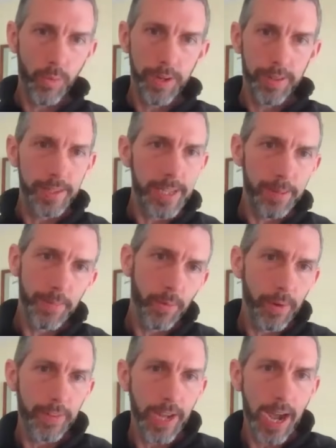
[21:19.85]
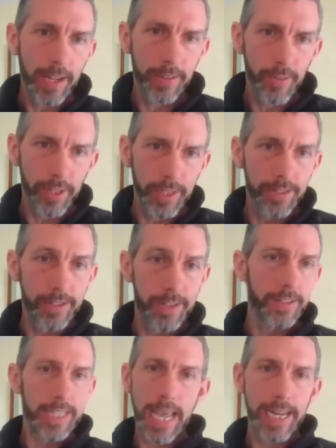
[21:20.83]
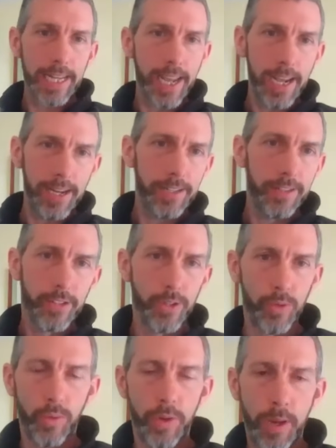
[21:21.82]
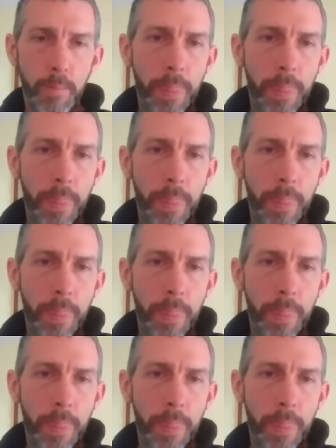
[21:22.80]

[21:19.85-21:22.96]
with the team that we've got that really is just dedicated to